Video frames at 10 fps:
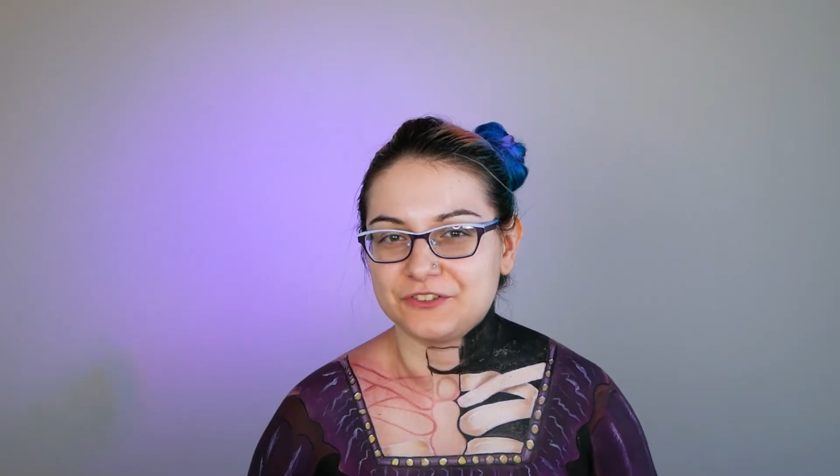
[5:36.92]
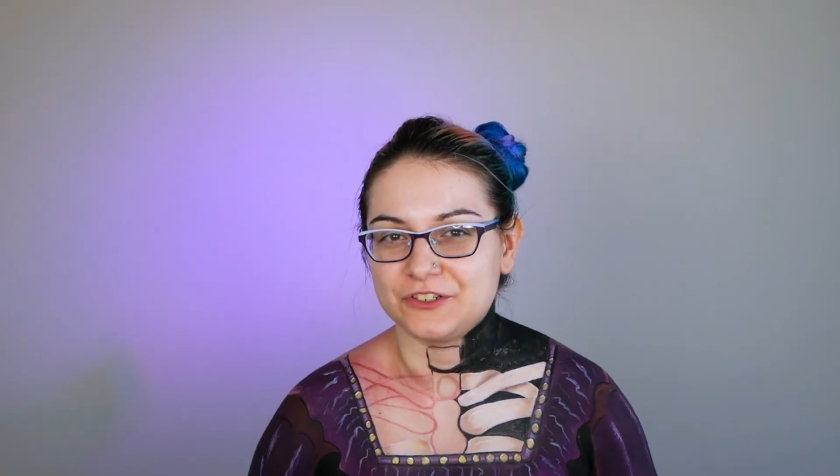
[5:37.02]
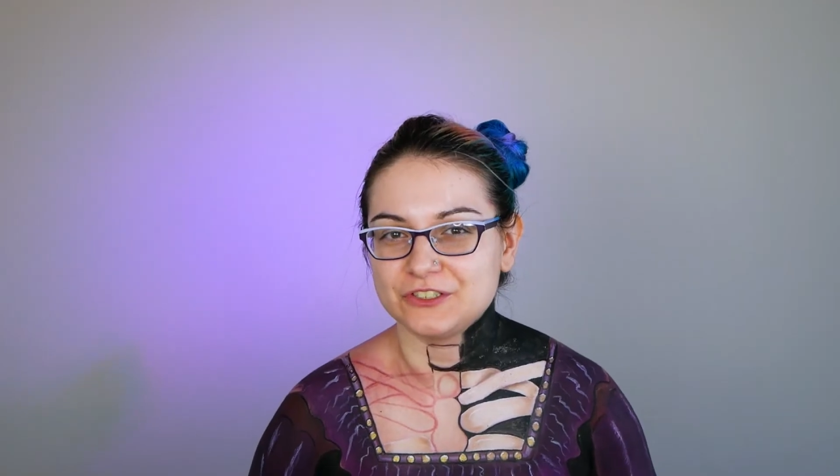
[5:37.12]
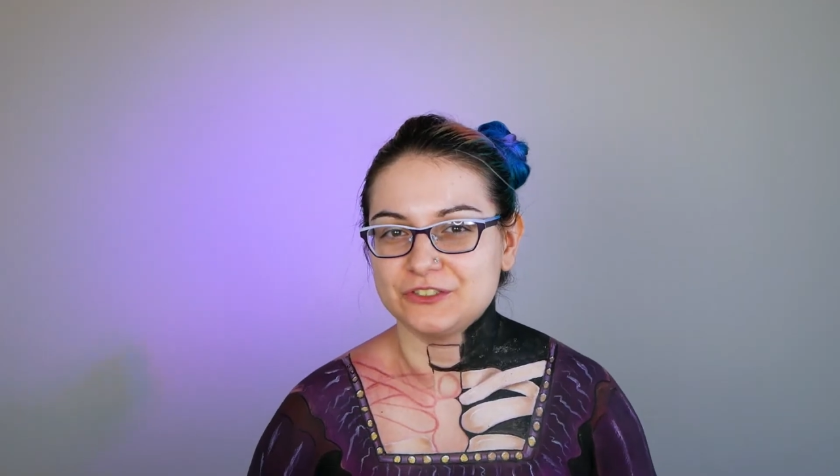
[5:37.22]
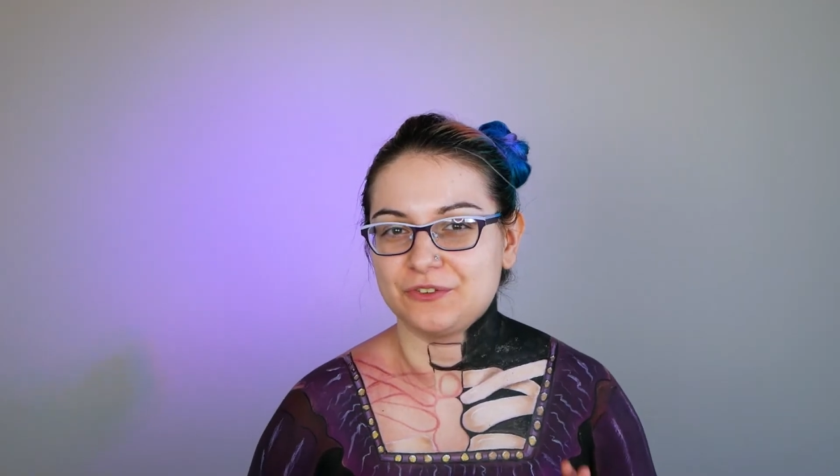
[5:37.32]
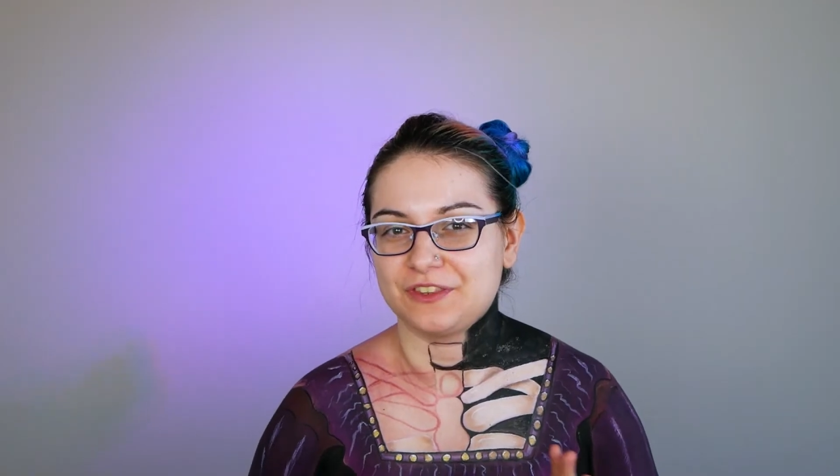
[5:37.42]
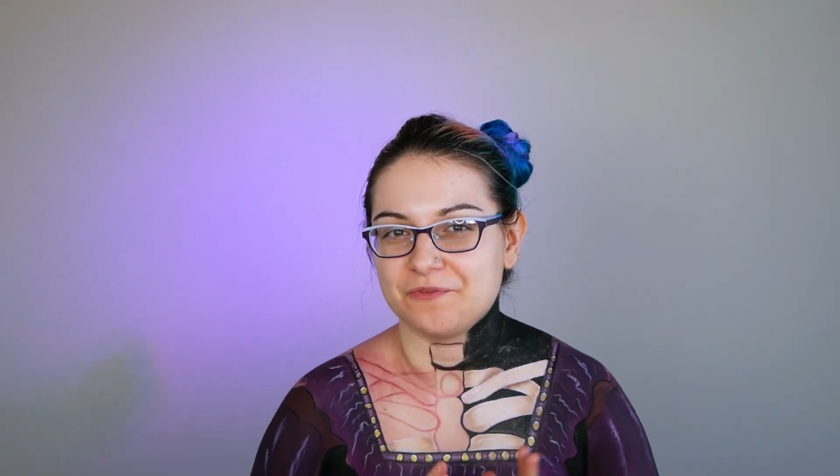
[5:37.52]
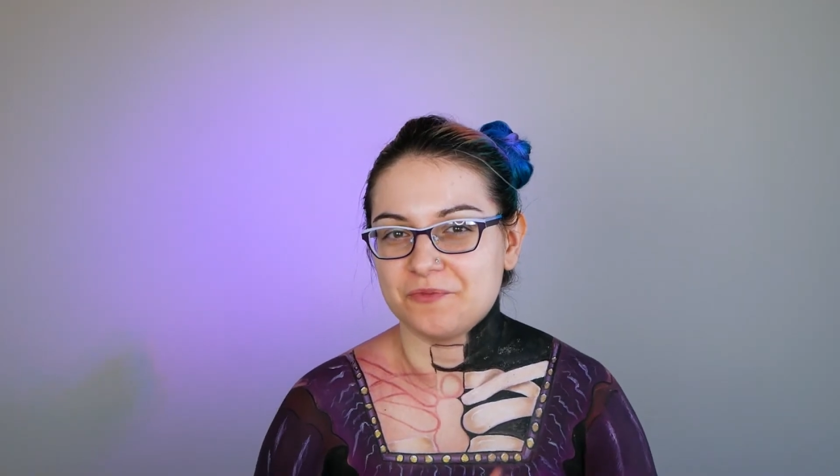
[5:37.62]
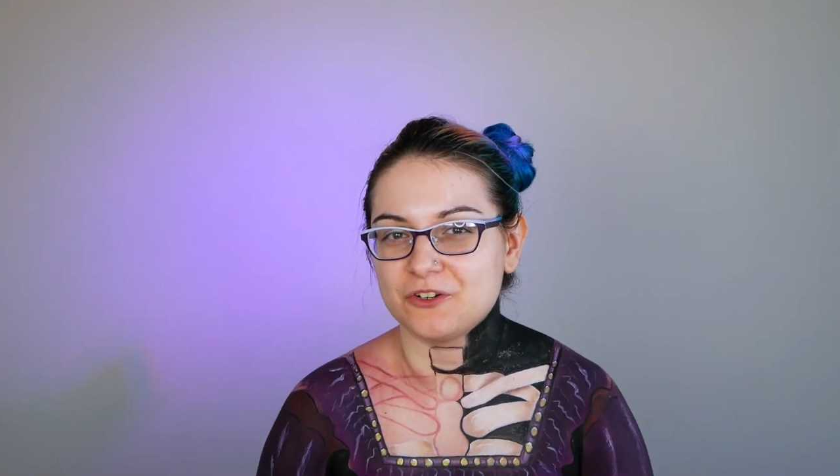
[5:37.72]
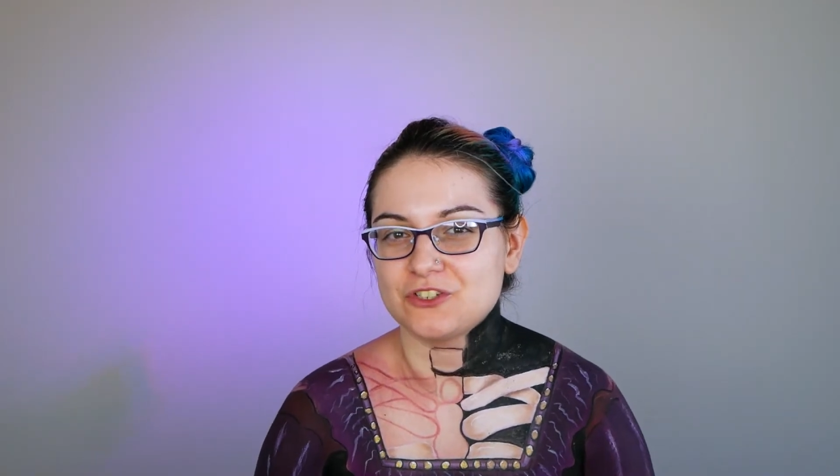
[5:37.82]
on to the
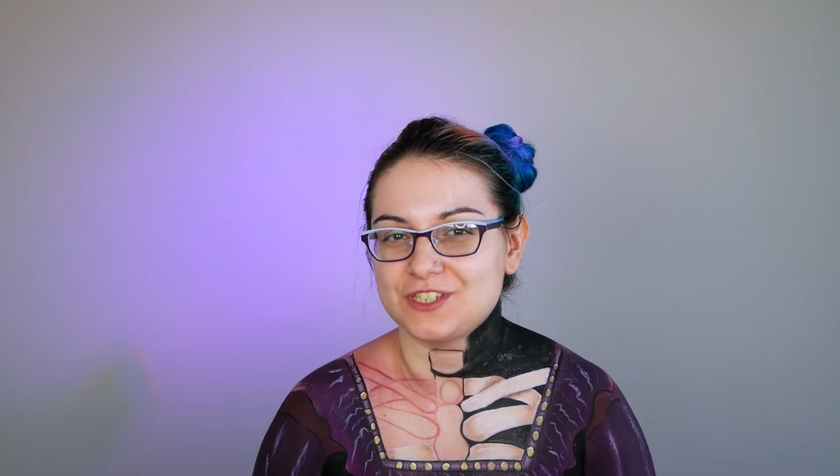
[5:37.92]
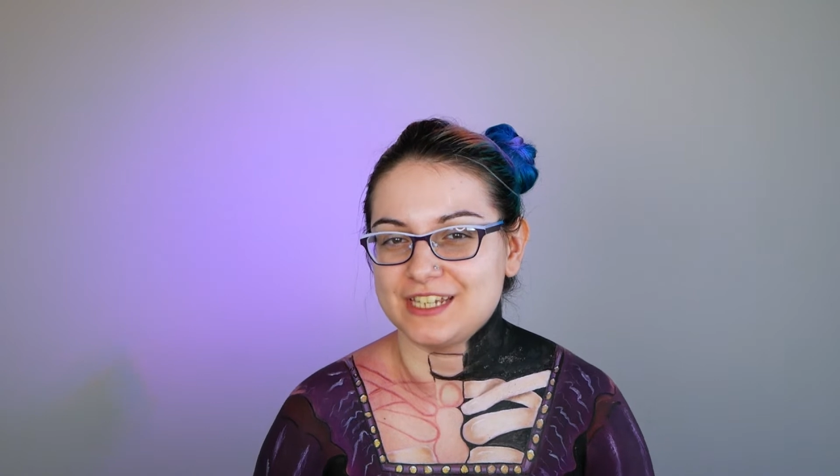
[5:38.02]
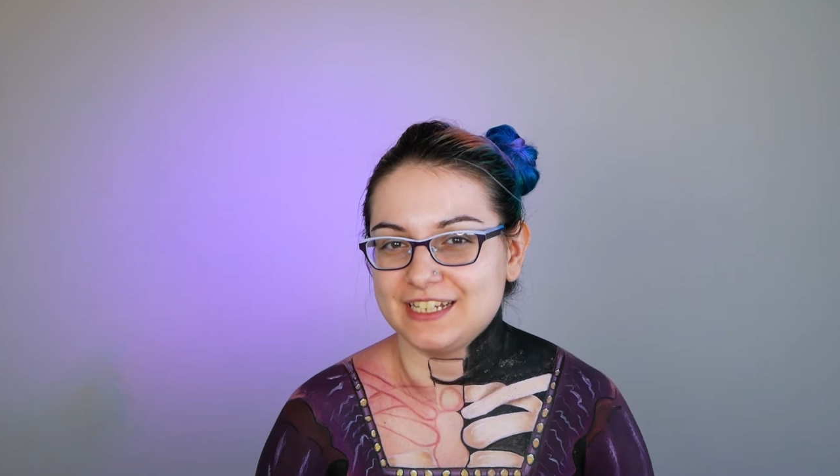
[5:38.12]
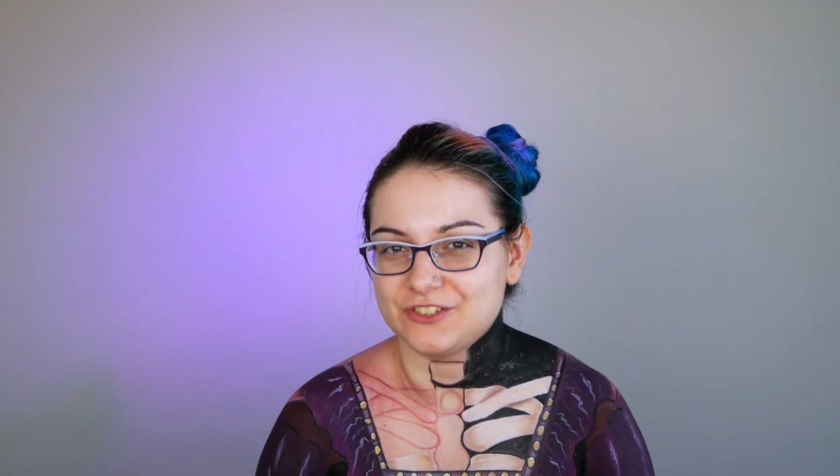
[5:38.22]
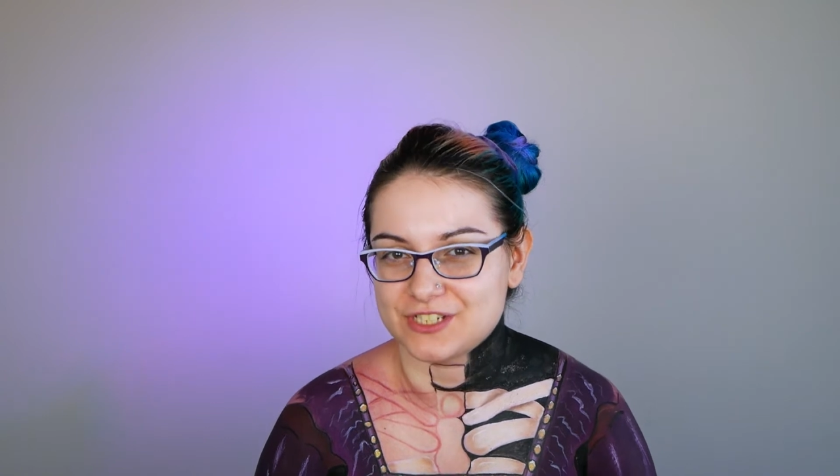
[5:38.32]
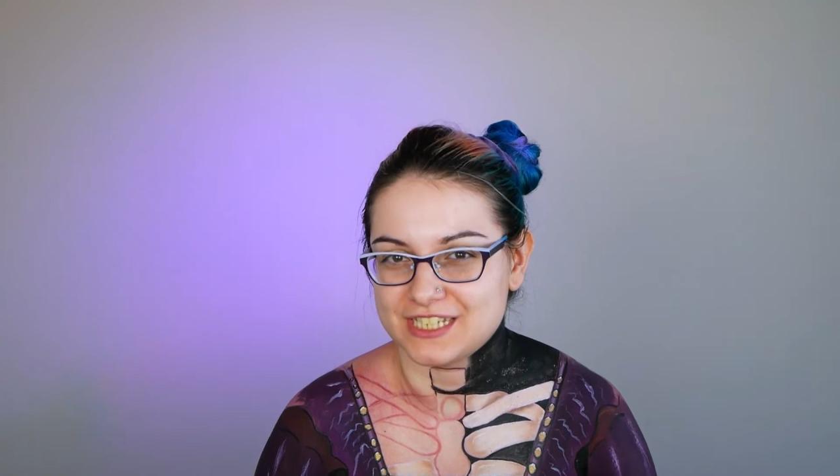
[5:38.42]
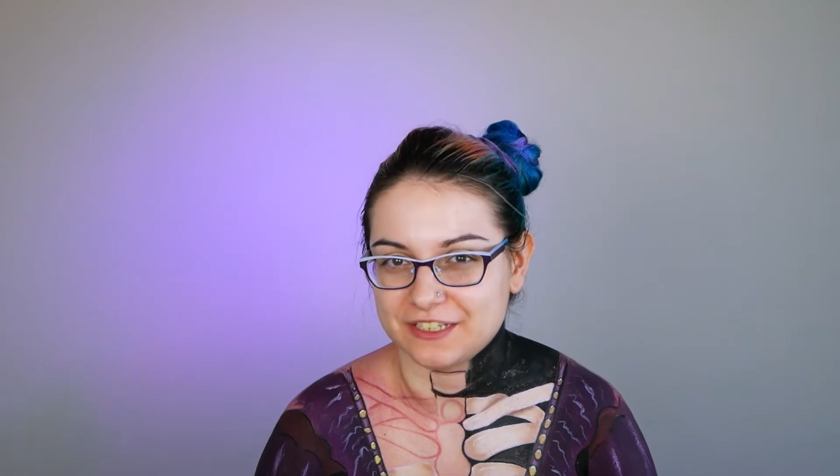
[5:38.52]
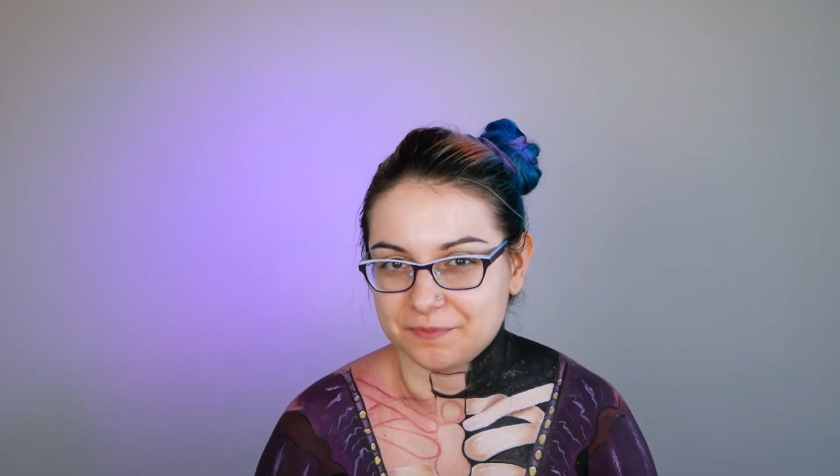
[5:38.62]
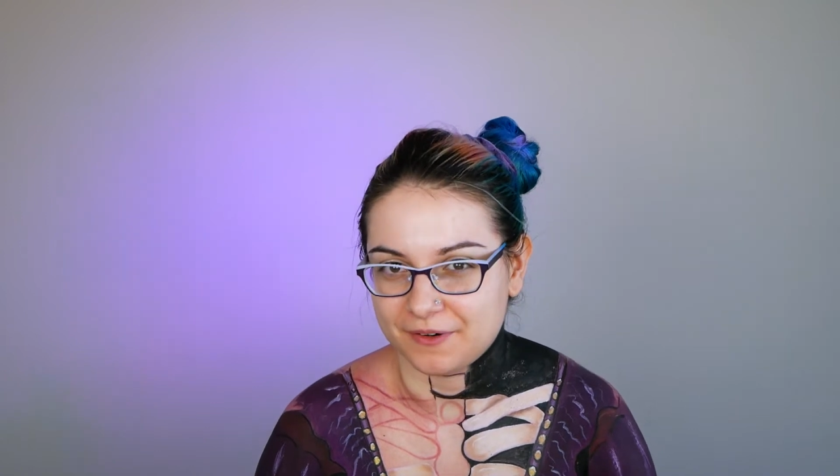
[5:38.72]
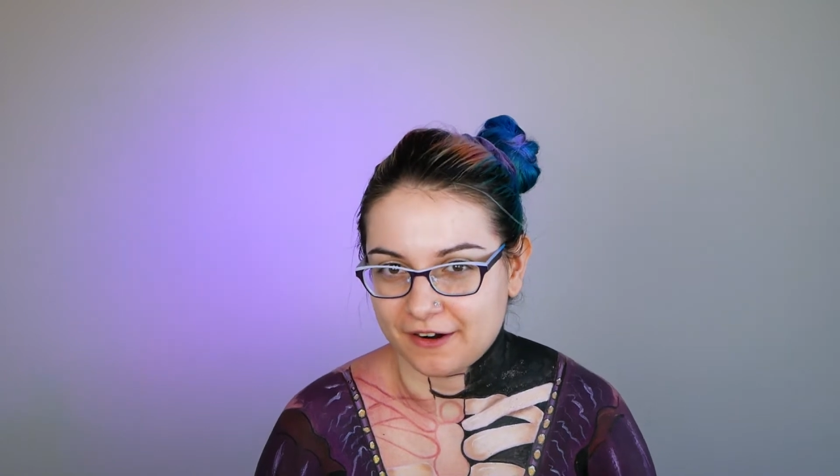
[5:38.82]
most interesting
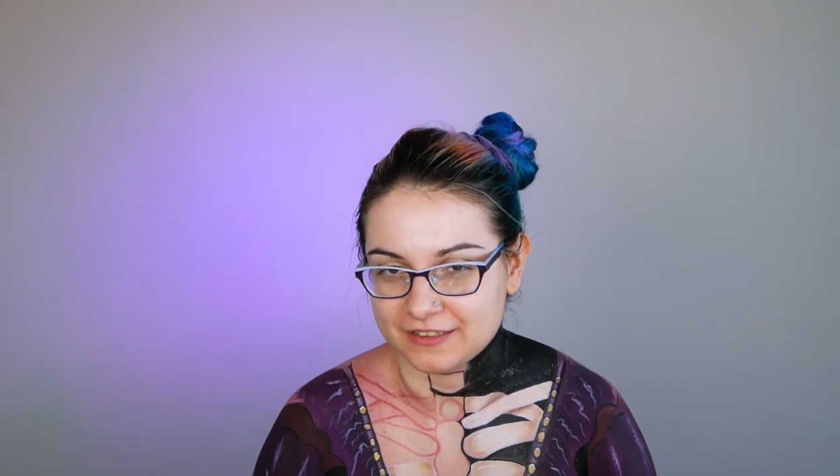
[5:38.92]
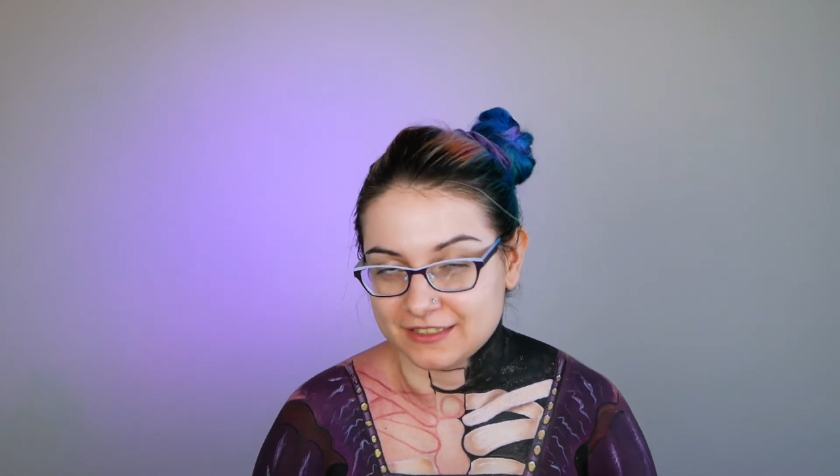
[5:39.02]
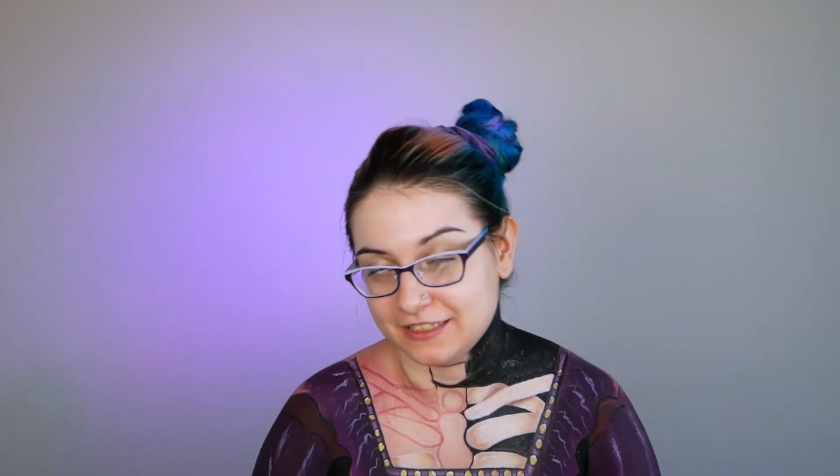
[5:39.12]
part,